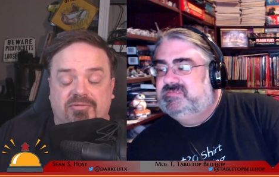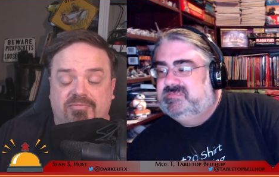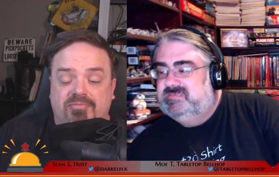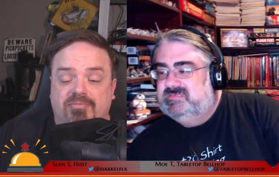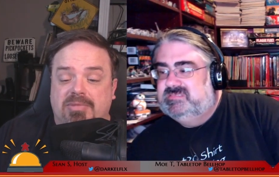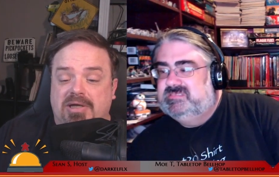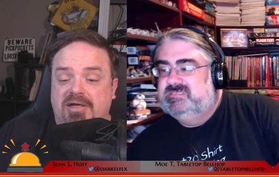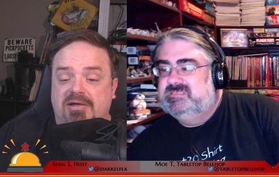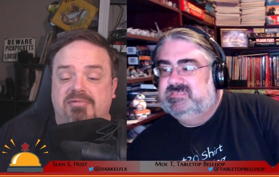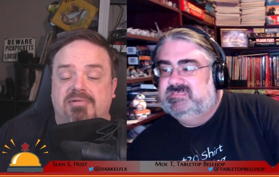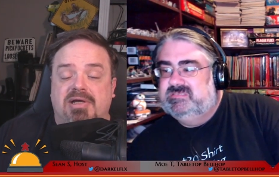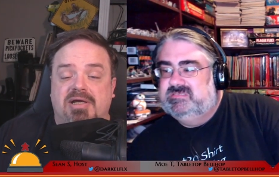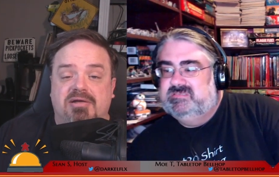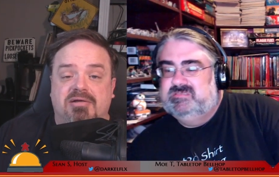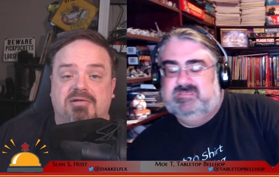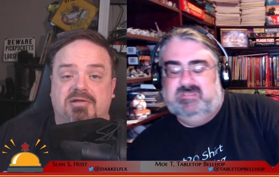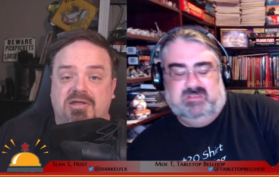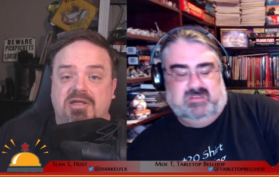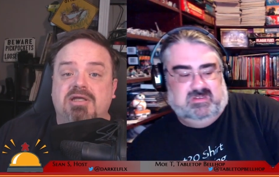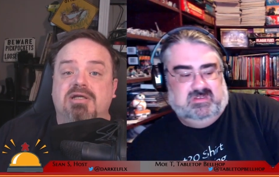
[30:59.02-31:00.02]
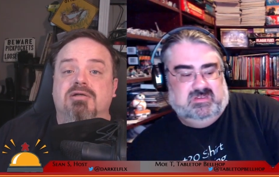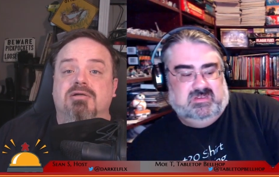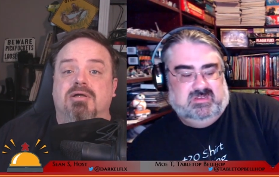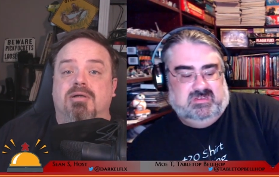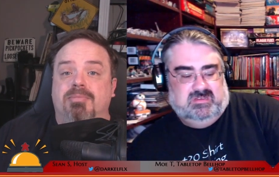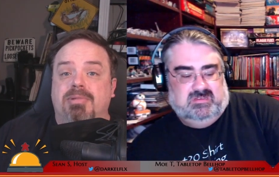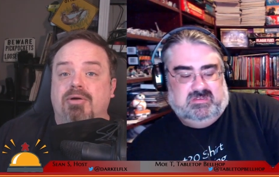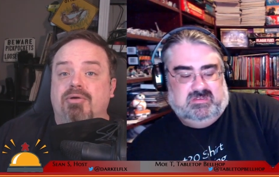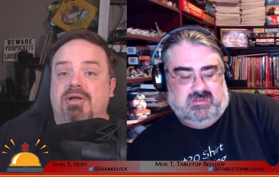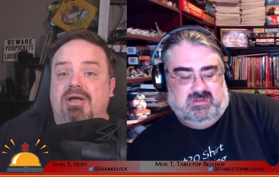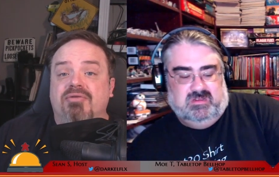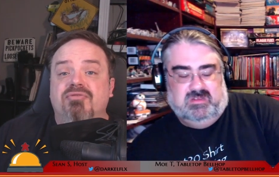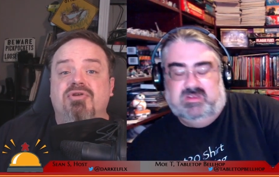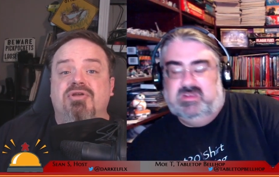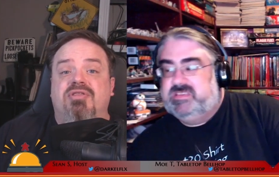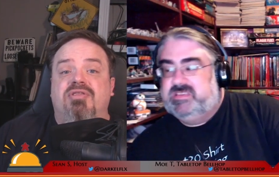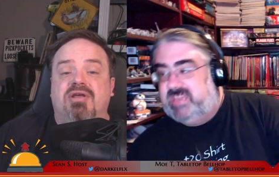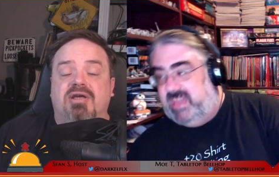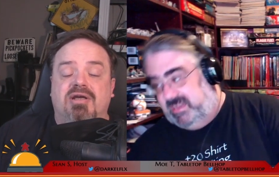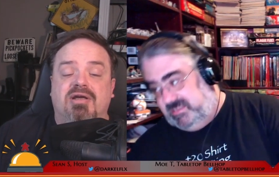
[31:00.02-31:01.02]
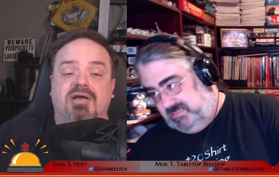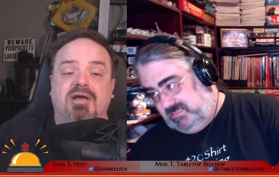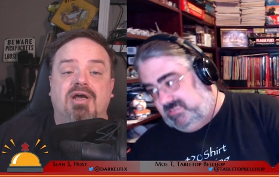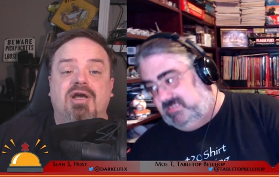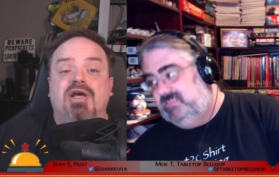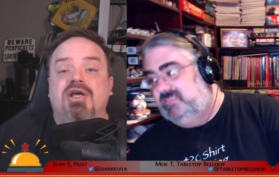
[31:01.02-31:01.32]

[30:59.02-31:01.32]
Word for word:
Speaker 1: and and and clear about everything yes.